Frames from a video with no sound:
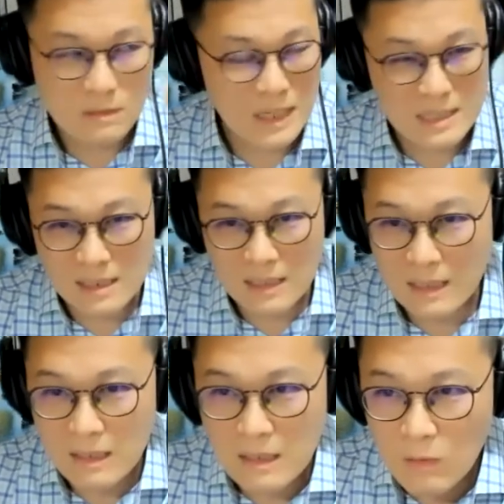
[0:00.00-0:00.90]
As in, like,
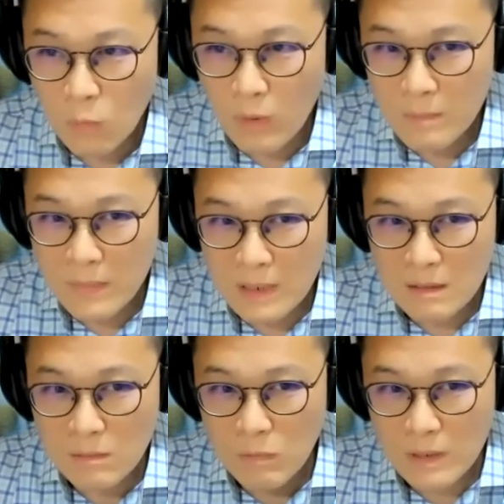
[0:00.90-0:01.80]
what made
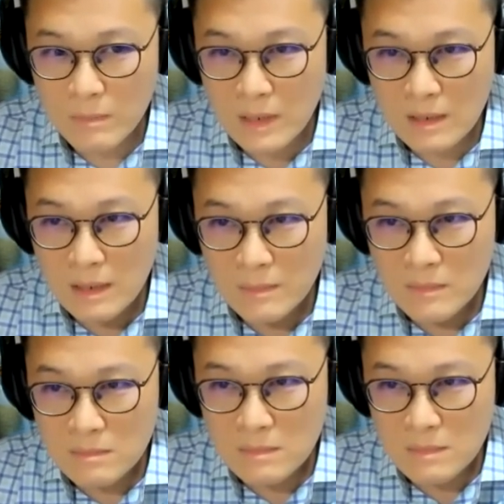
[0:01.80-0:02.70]

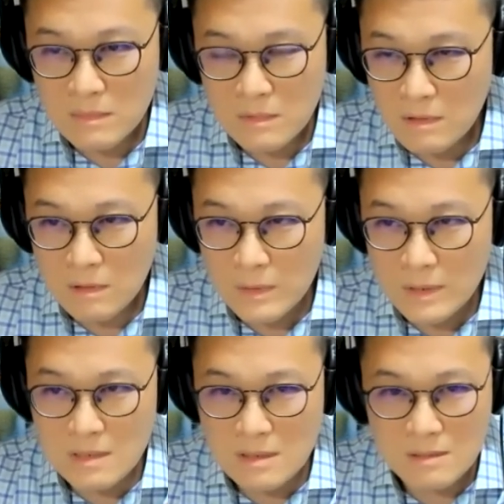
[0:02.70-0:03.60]
them
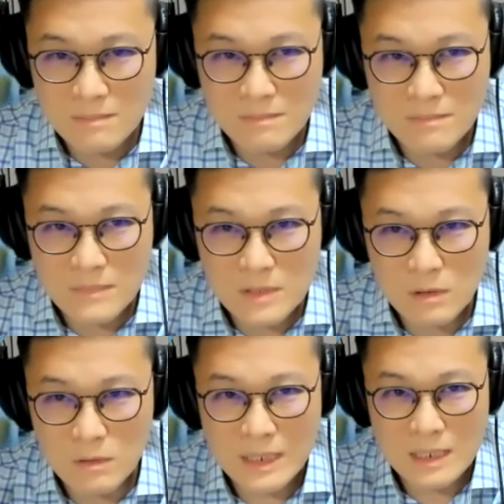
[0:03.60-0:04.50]
always, you
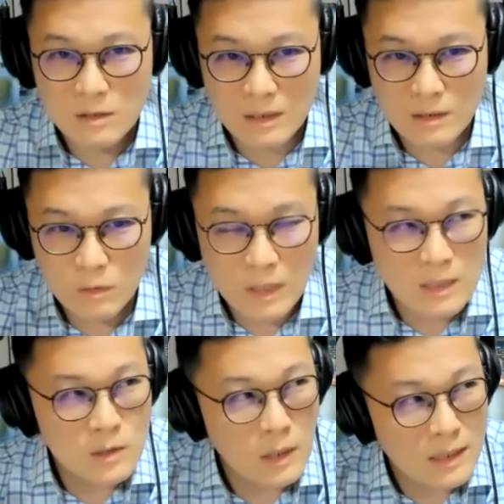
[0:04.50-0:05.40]
know, get attracted to you?
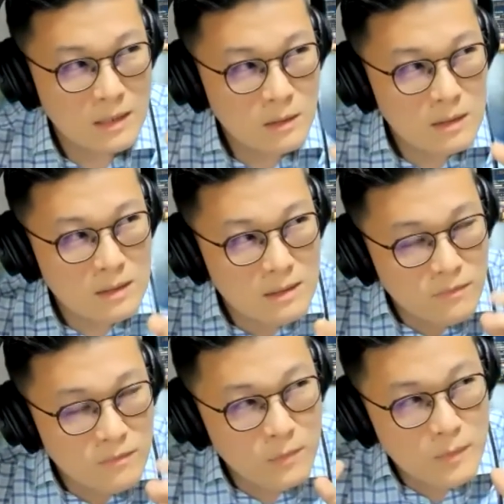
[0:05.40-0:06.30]
So I think that
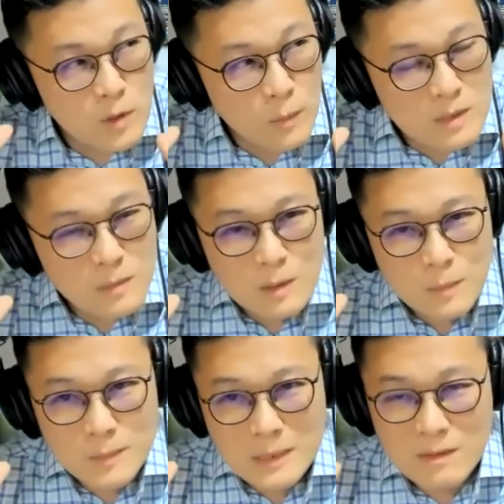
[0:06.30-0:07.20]
from job seekers'
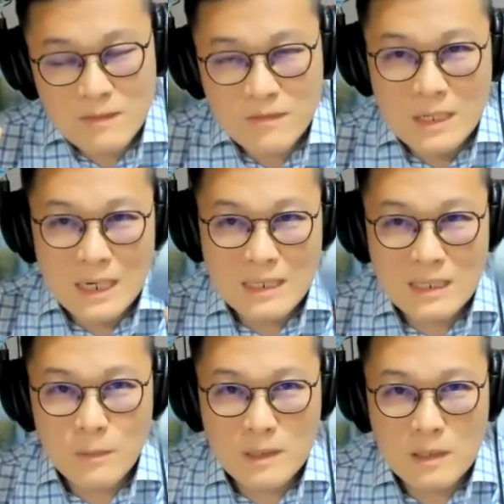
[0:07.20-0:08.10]
perspective, I
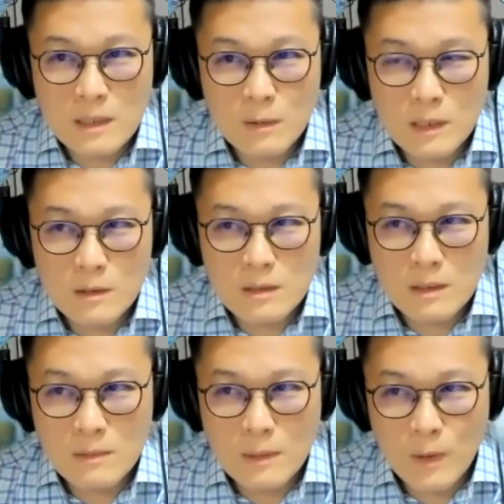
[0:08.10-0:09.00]
think
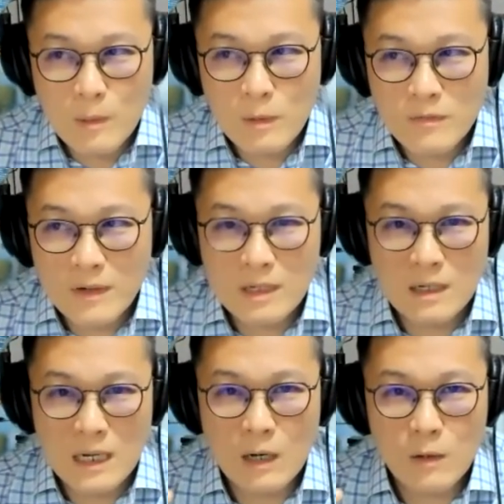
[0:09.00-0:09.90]
they probably want to find out
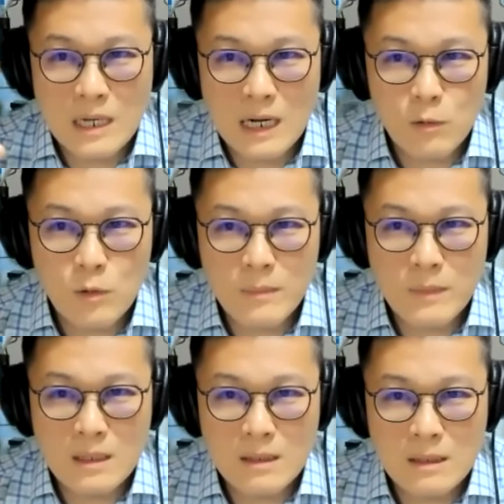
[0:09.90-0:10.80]
how do I
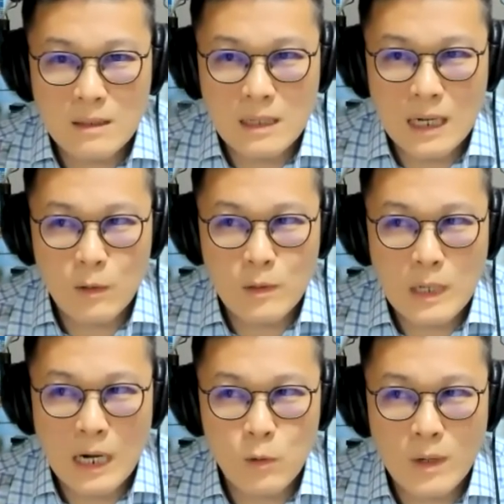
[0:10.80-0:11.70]

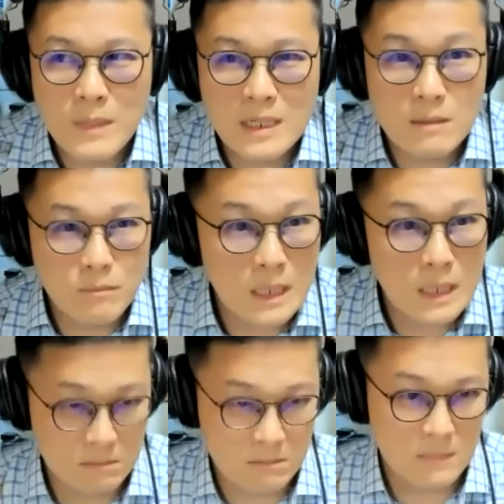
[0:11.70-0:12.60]
make it me?
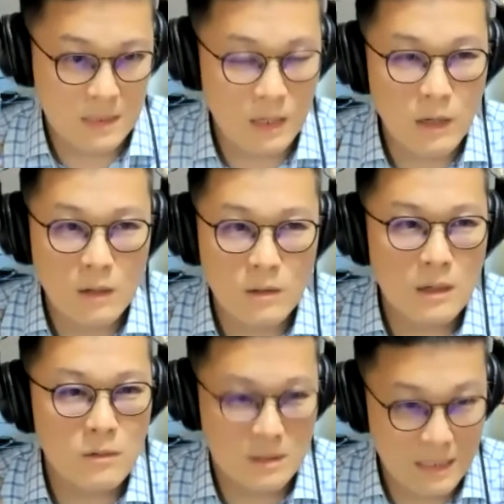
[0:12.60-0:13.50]
How
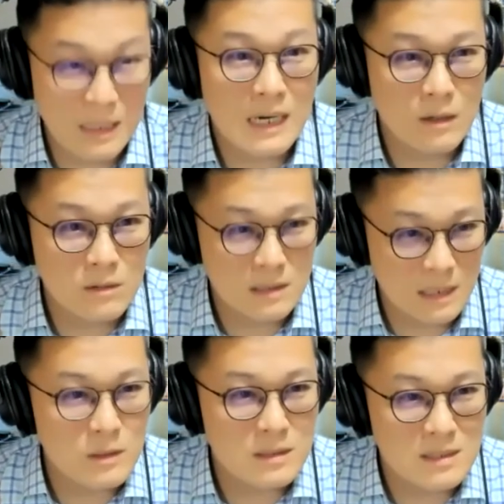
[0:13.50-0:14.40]

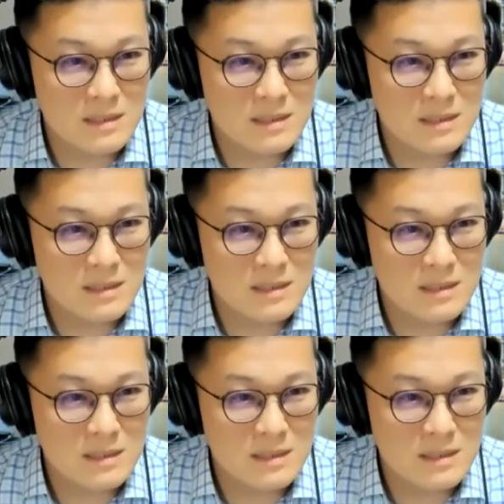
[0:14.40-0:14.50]
does